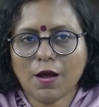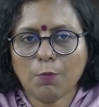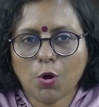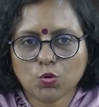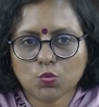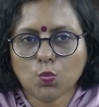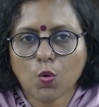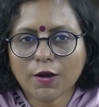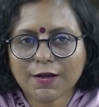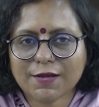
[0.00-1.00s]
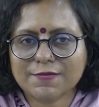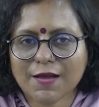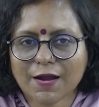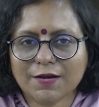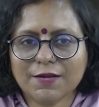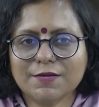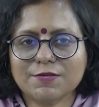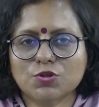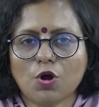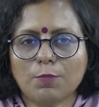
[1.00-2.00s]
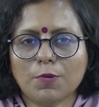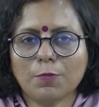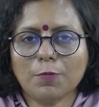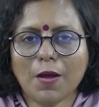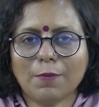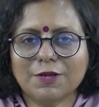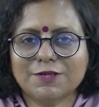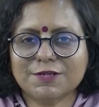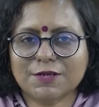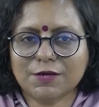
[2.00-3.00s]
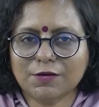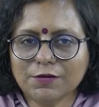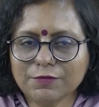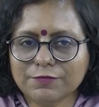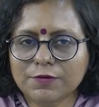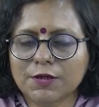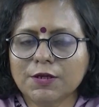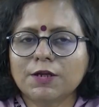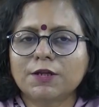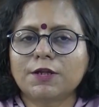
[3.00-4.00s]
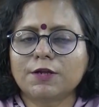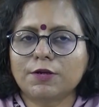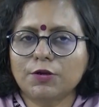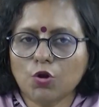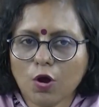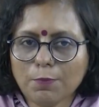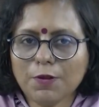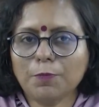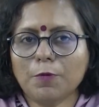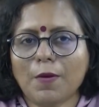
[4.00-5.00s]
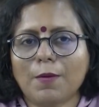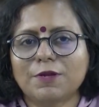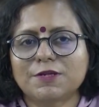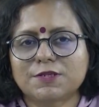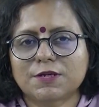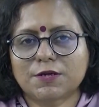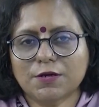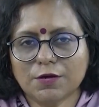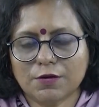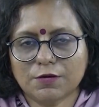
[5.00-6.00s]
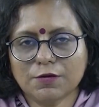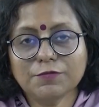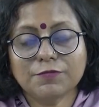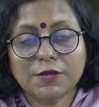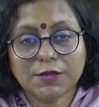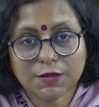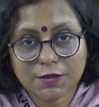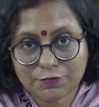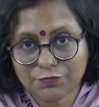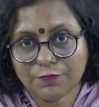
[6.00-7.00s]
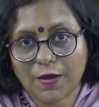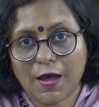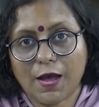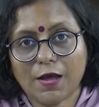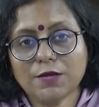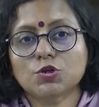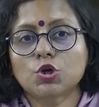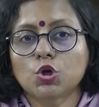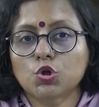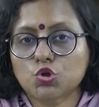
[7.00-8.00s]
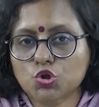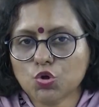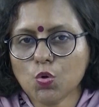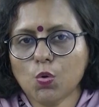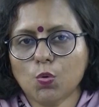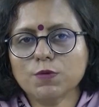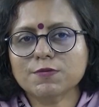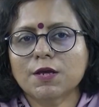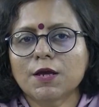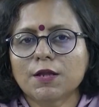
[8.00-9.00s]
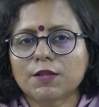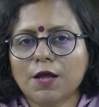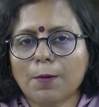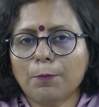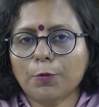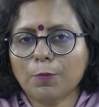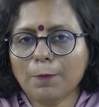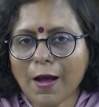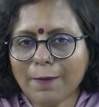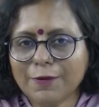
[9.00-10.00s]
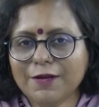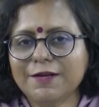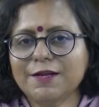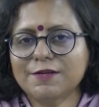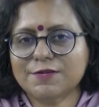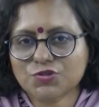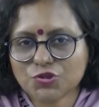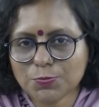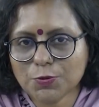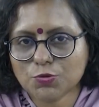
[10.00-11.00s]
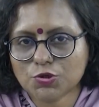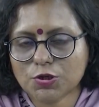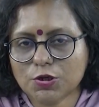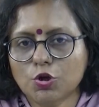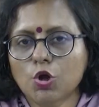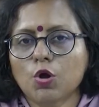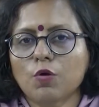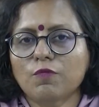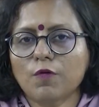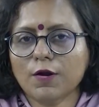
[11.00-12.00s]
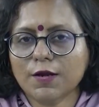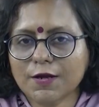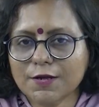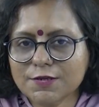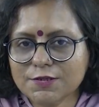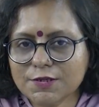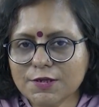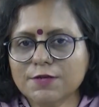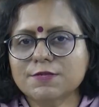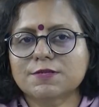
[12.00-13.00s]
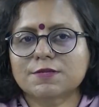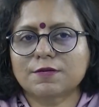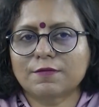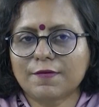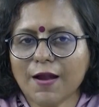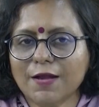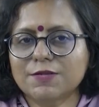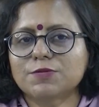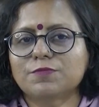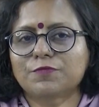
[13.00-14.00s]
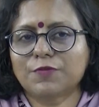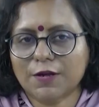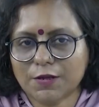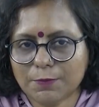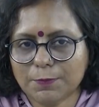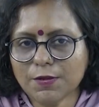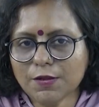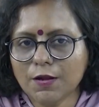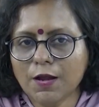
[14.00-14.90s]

about what exactly is normal probability curve, the normal probability curve in fact shows the probability distribution for continuous random variable